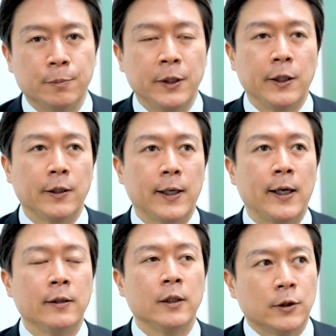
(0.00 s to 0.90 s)
meaning
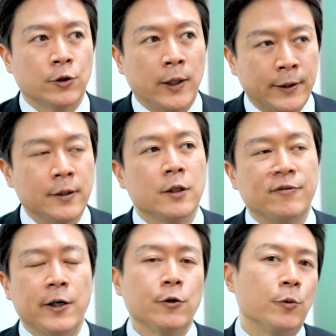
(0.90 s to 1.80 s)
that so
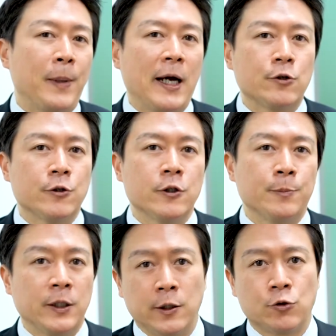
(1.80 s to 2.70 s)
identifying your passions,
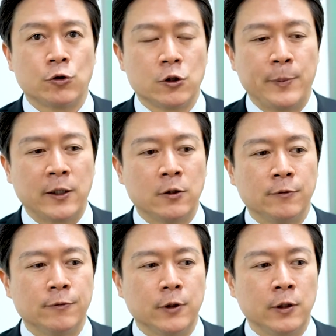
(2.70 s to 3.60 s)
being introspective.